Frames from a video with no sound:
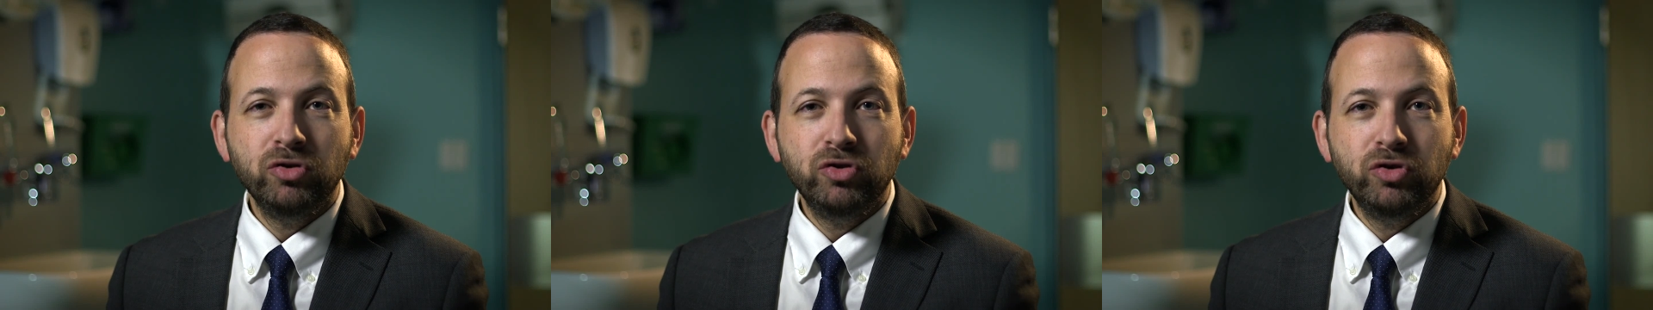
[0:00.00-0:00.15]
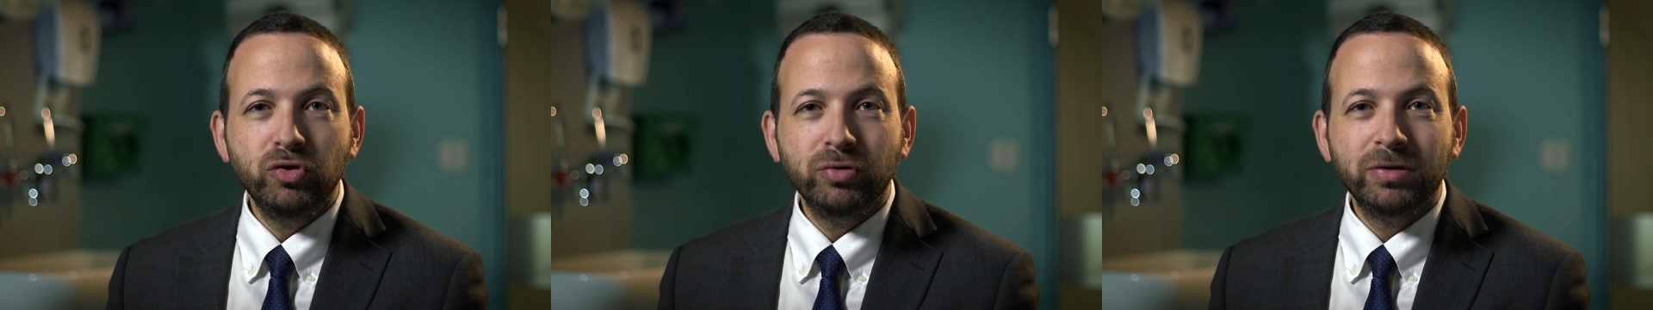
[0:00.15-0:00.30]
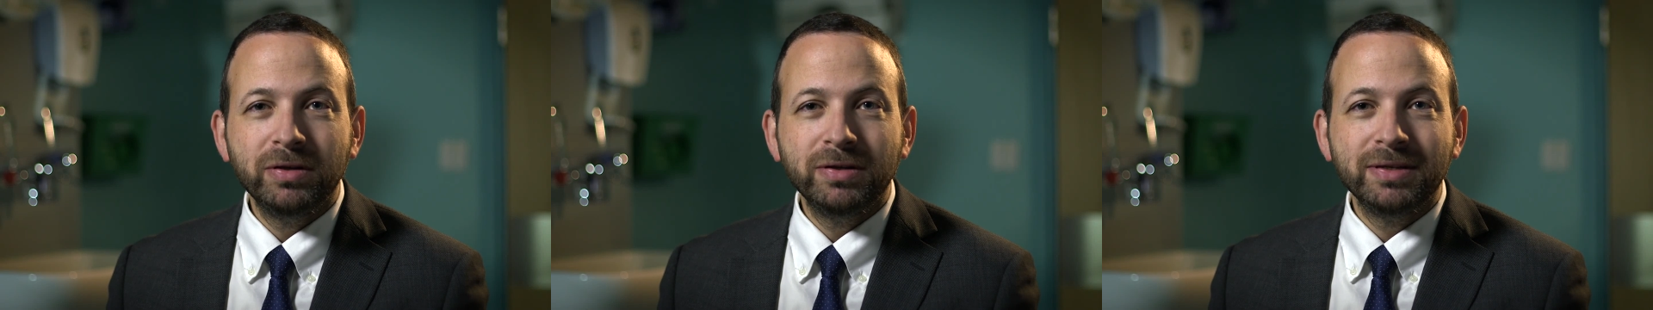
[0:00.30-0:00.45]

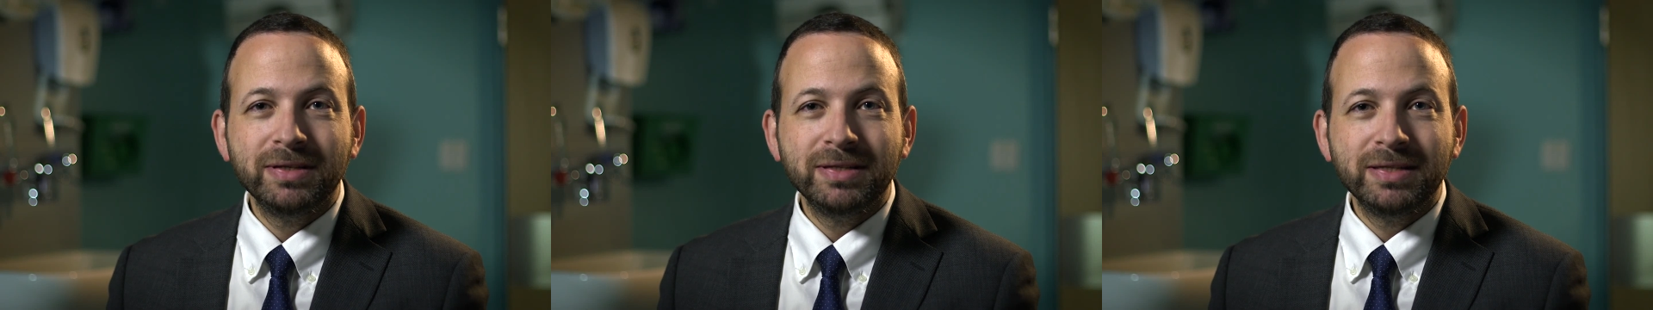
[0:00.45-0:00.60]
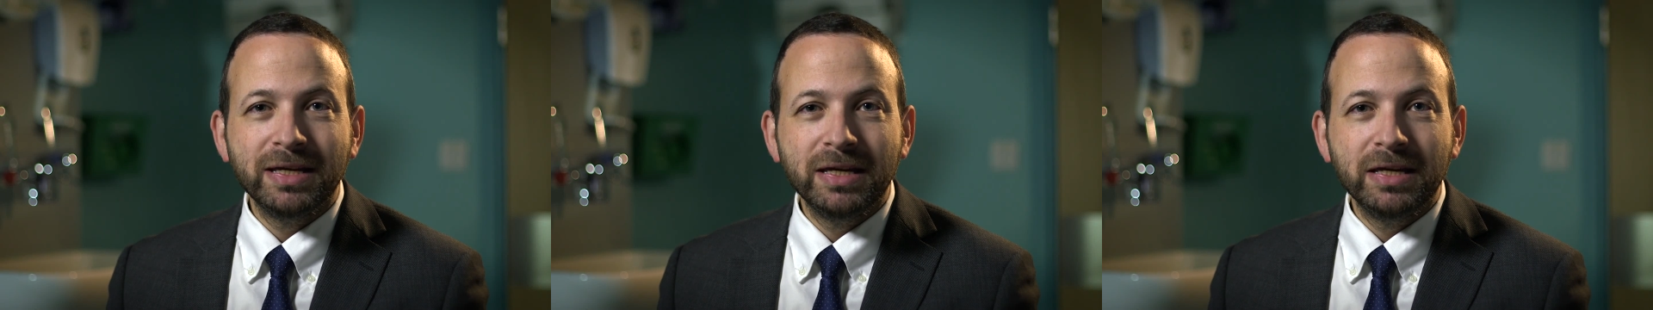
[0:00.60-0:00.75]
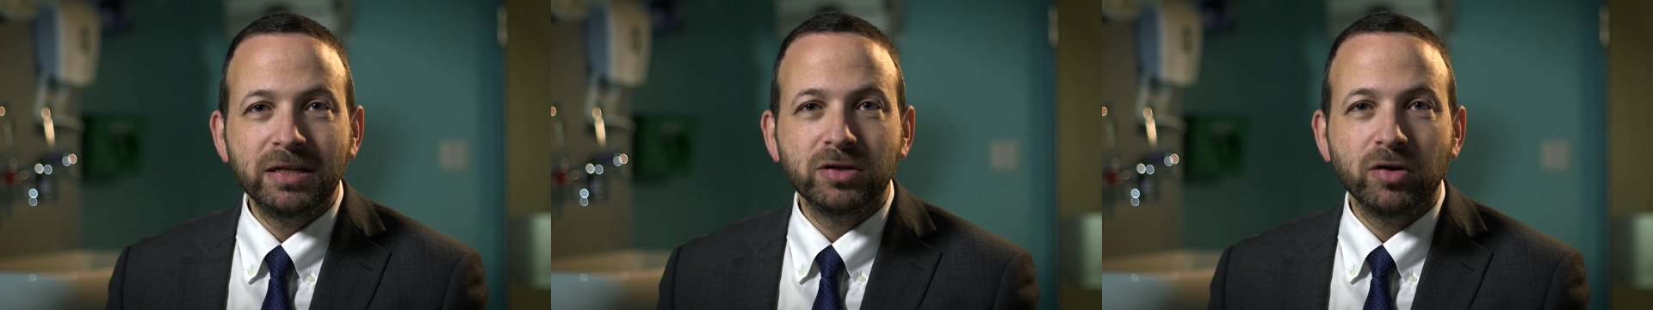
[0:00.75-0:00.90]
due to
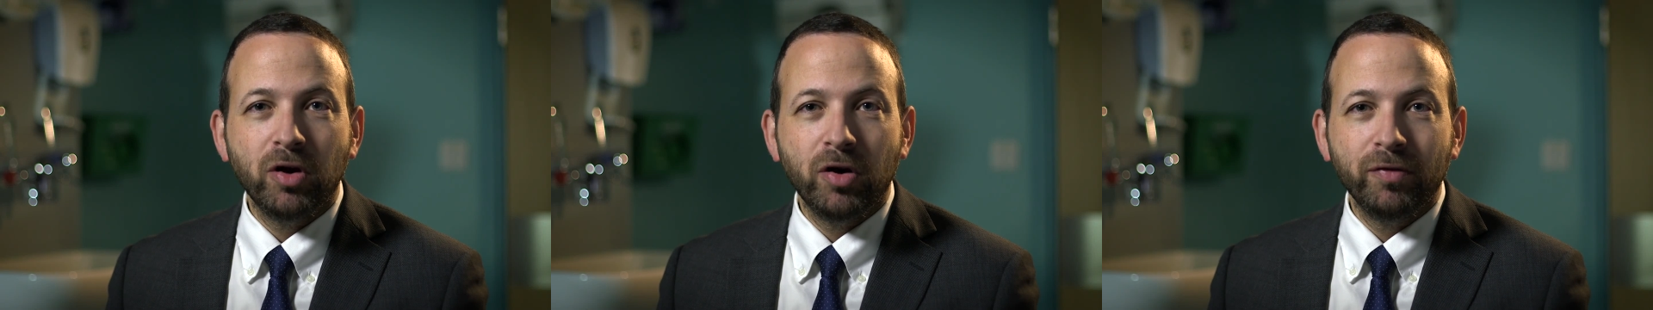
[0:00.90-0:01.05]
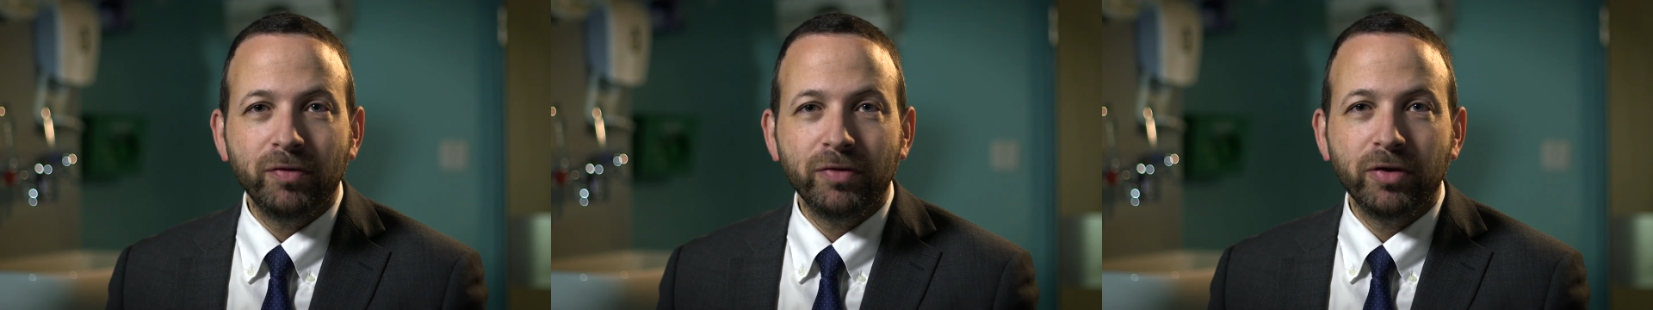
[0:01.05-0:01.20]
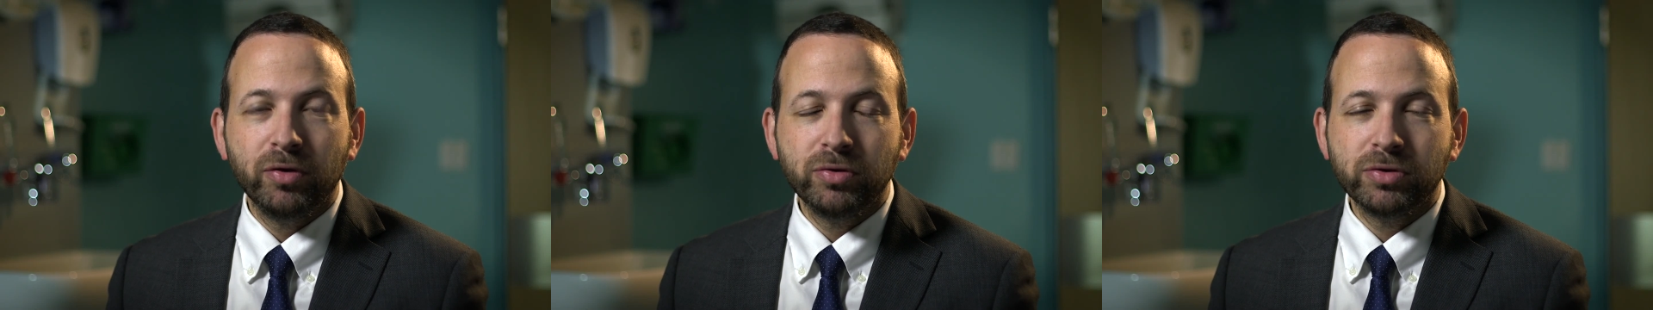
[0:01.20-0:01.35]
disease
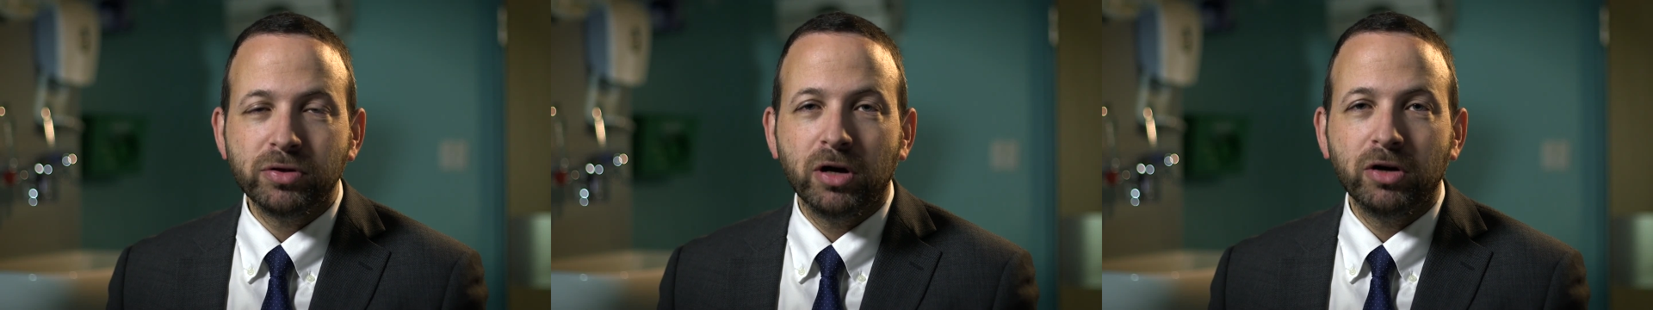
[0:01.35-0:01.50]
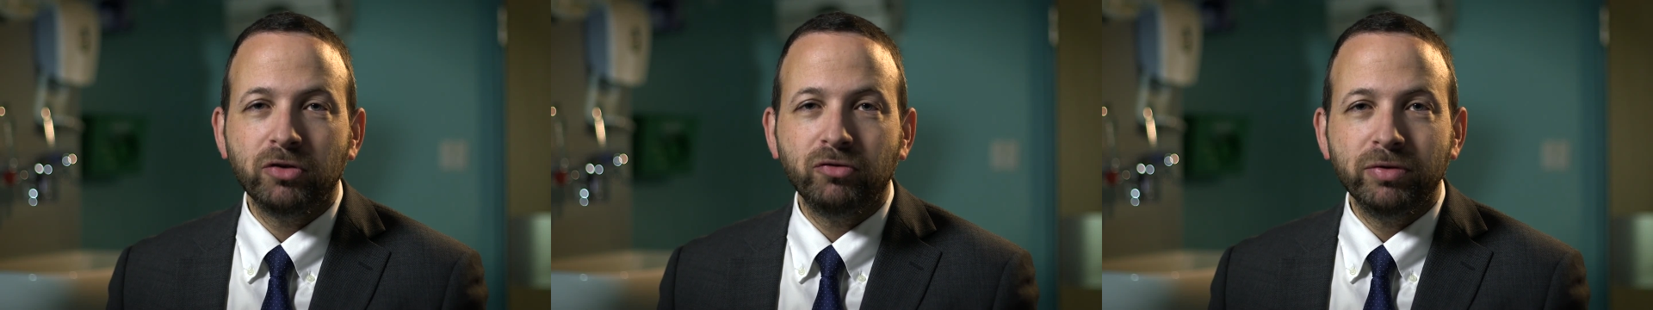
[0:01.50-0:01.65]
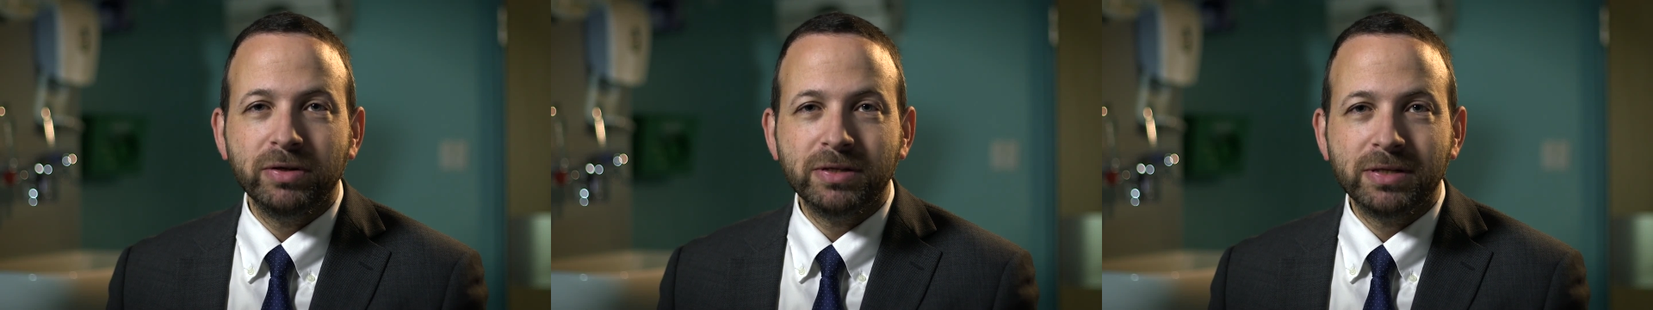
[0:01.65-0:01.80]
of those
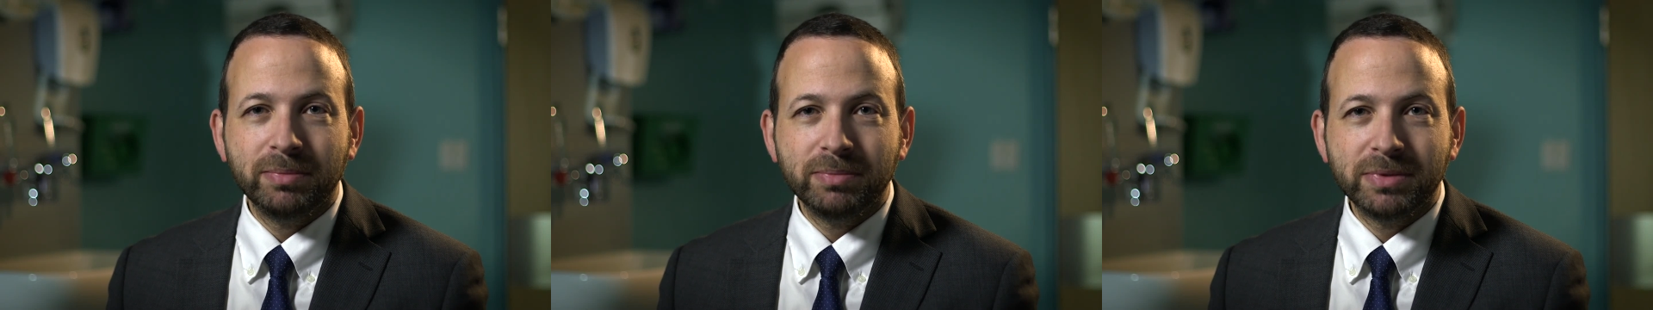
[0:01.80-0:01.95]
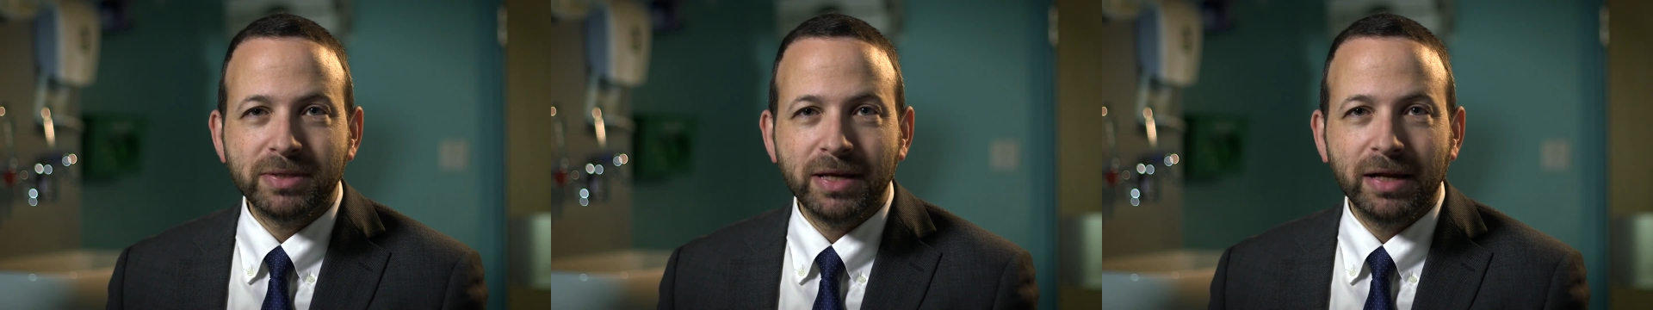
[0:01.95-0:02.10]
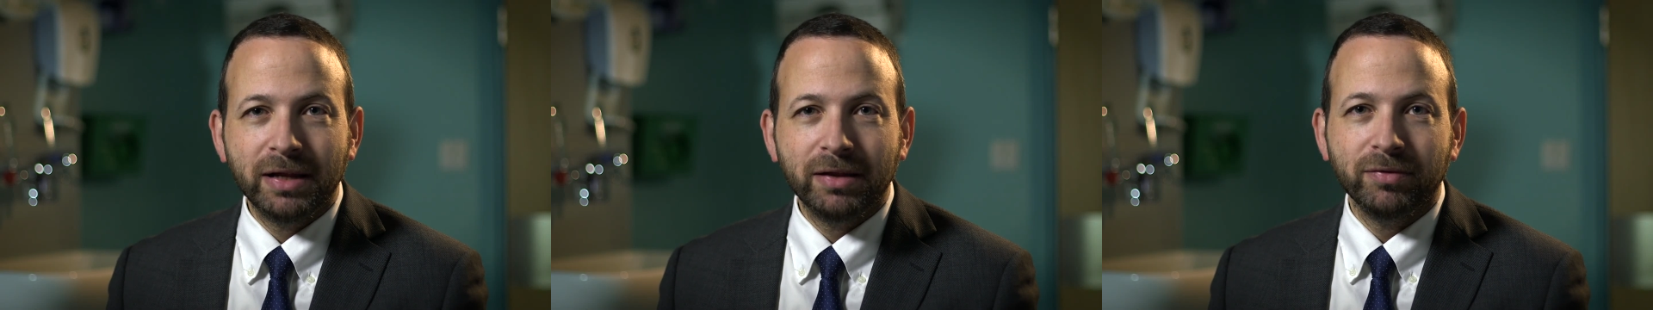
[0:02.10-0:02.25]
arteries
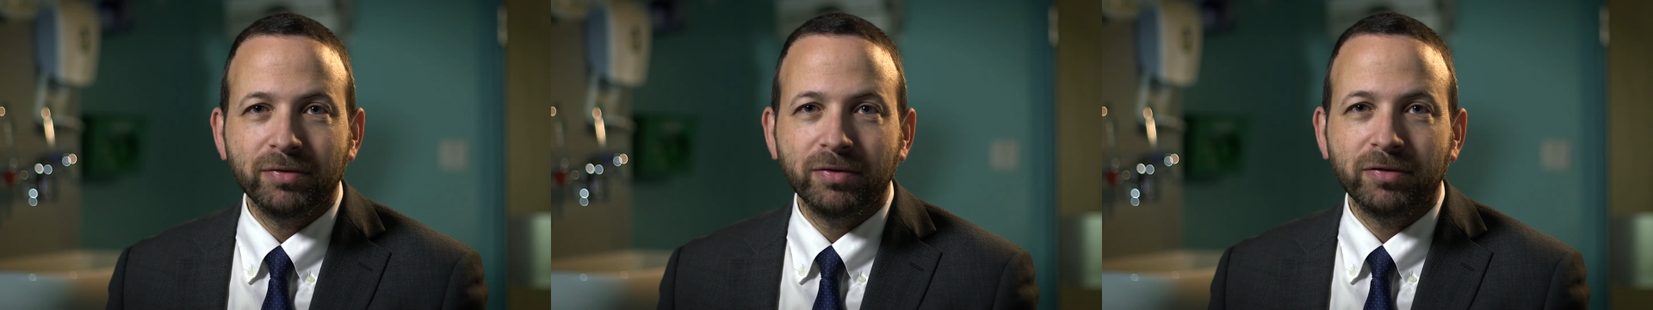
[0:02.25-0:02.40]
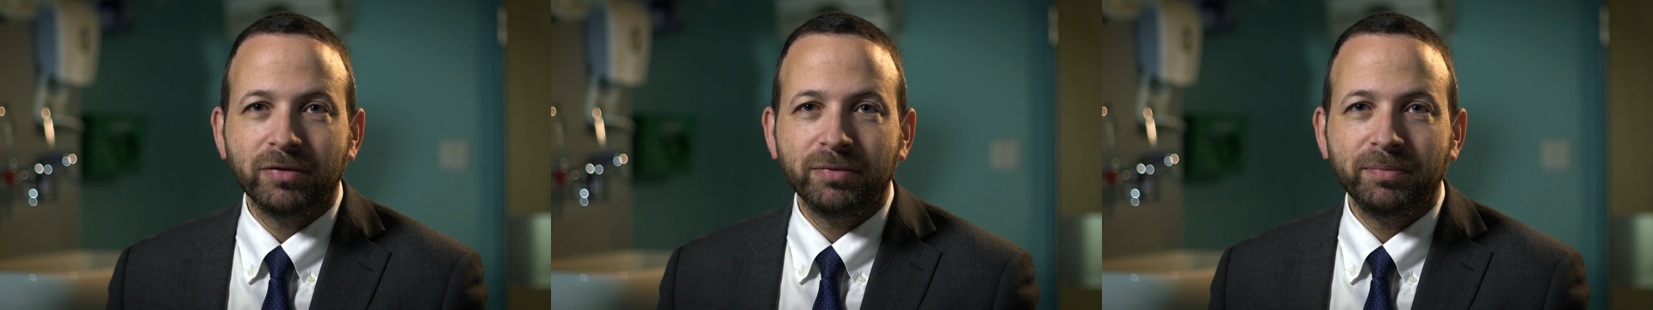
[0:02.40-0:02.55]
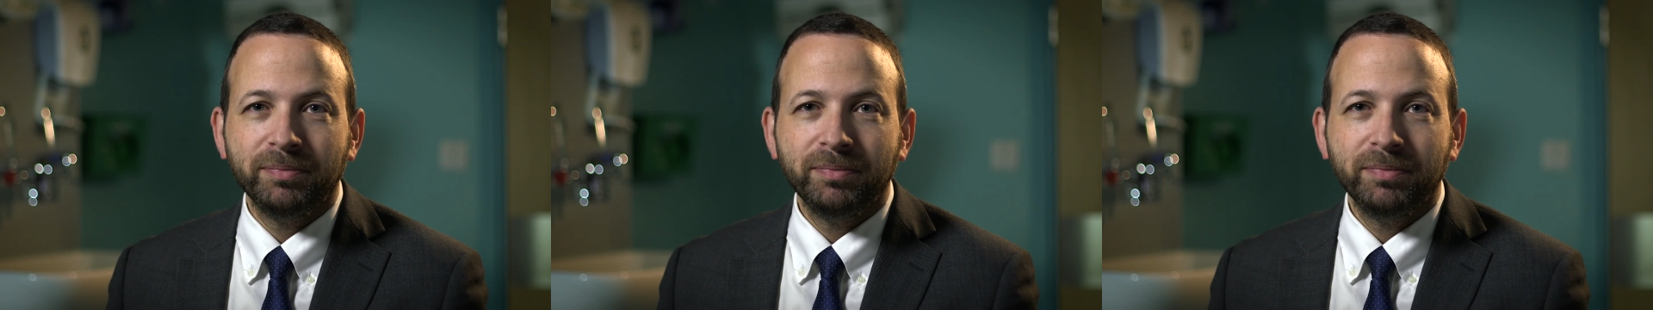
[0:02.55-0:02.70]

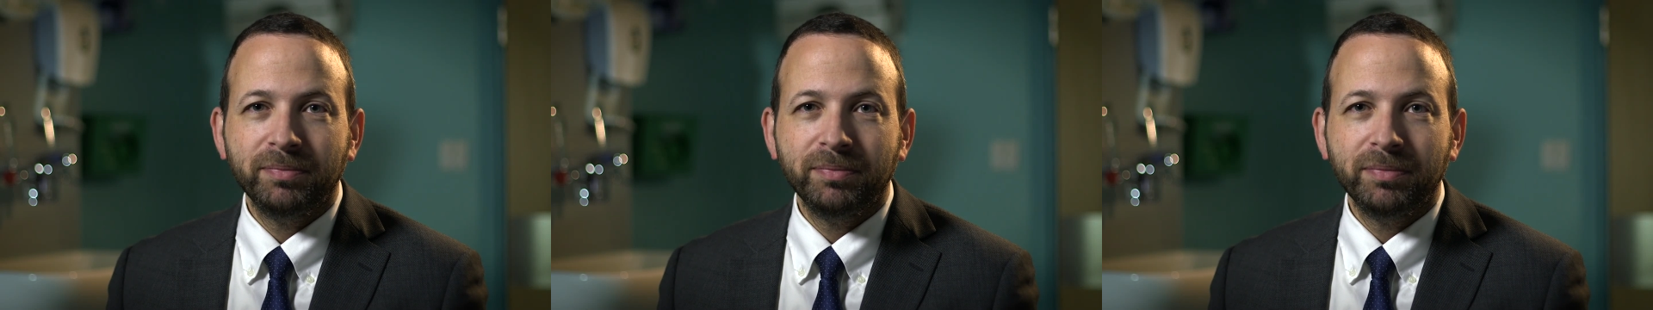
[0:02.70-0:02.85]
themselves.